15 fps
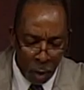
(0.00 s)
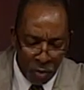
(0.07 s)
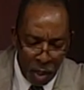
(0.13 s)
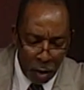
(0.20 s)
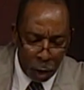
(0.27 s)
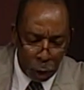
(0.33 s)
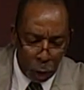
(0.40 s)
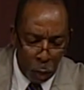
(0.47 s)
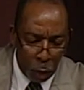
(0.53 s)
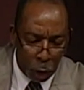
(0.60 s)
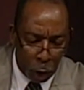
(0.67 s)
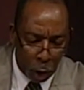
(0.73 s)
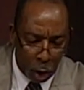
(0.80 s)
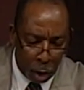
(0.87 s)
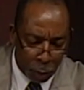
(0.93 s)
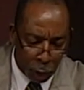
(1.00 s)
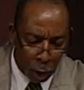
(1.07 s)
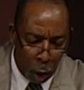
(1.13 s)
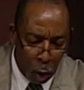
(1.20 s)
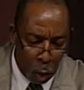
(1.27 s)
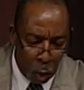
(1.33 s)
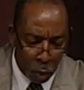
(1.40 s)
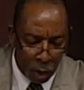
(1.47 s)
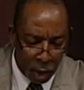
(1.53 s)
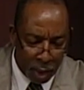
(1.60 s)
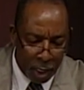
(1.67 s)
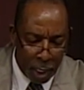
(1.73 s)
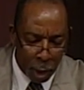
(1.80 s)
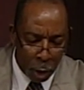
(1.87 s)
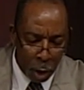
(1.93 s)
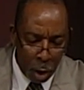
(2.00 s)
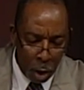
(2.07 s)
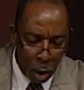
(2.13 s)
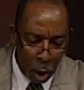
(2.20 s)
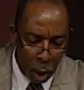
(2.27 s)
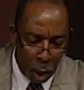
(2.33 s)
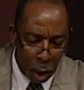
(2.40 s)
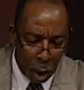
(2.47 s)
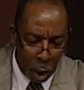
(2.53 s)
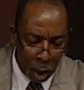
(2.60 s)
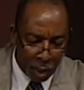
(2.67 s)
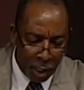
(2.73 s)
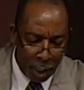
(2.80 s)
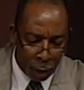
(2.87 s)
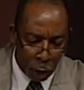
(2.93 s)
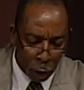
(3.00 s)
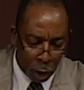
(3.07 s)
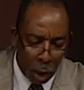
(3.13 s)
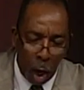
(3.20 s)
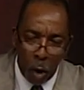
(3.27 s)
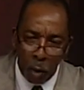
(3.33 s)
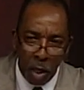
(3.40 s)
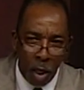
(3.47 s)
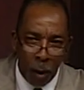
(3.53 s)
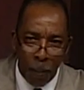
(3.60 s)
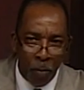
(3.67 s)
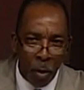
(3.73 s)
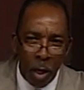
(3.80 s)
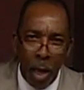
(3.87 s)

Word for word: Then the Jews took up stones against uh, again to stone him.